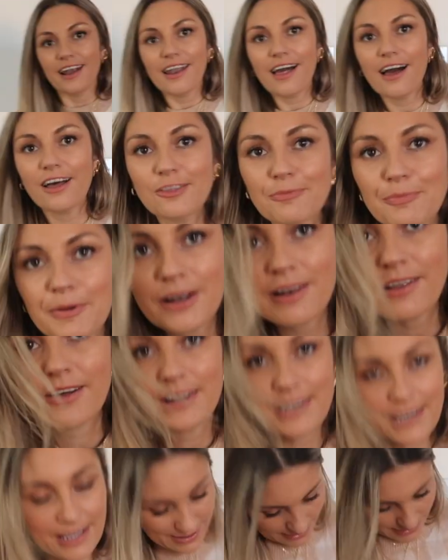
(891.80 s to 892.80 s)
Last but
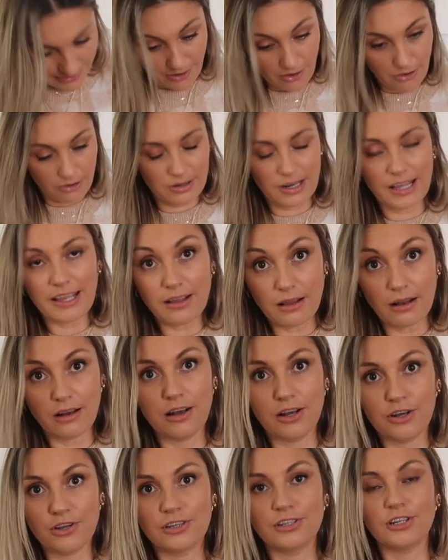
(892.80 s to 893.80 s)
not
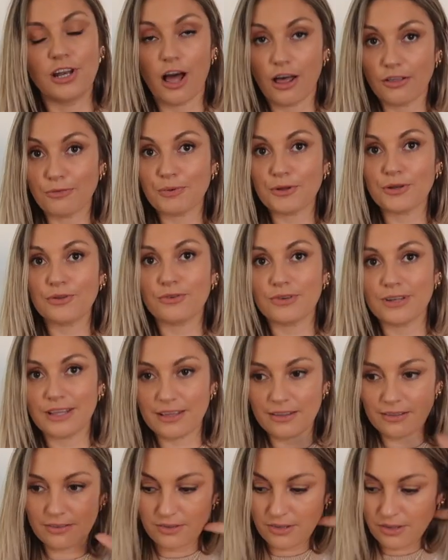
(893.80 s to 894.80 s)

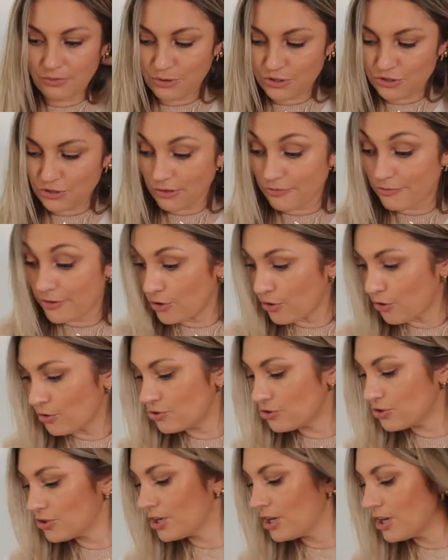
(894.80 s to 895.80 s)
least, which I
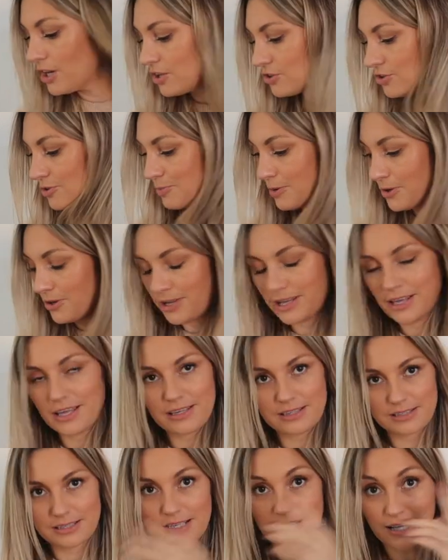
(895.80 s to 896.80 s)
forgot to put here,
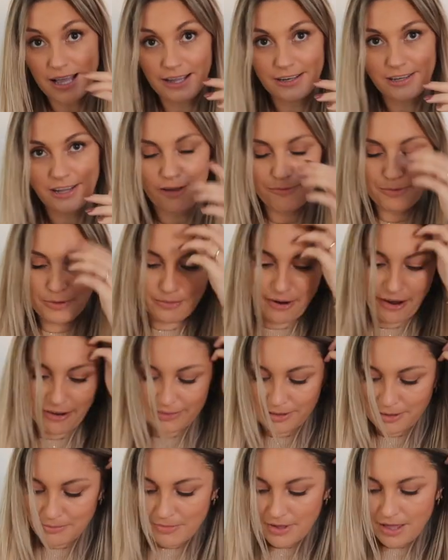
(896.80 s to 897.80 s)
because again, I've been
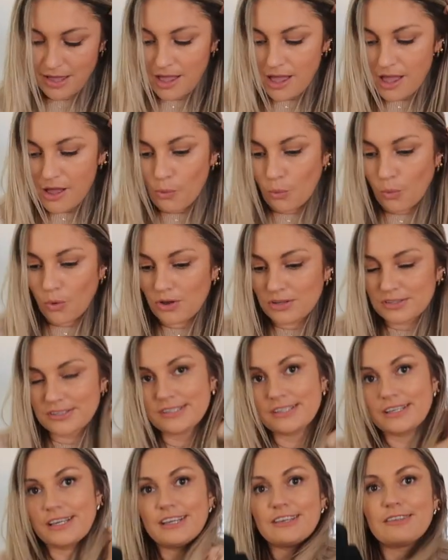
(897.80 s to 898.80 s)
wearing them,
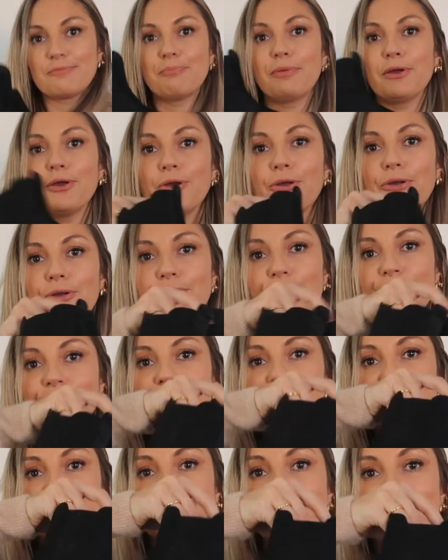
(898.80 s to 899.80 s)
was these
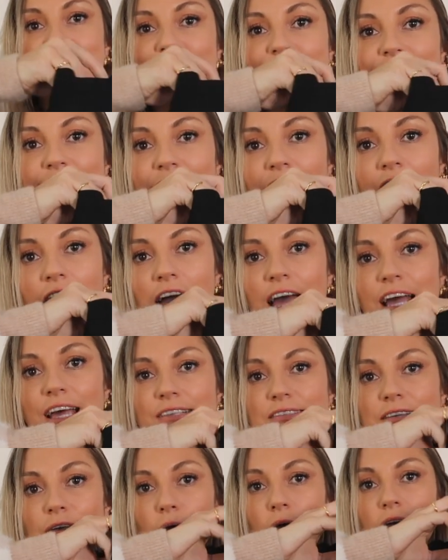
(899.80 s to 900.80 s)
boots.
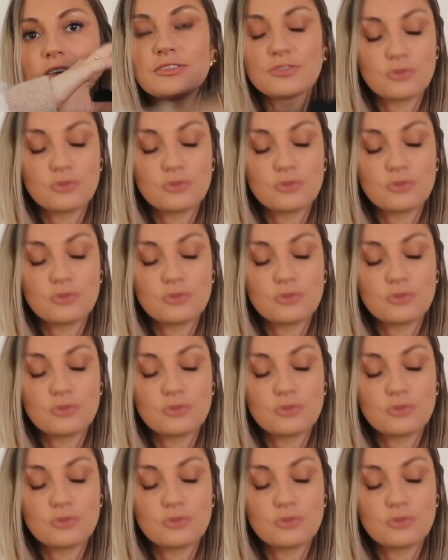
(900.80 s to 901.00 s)
So I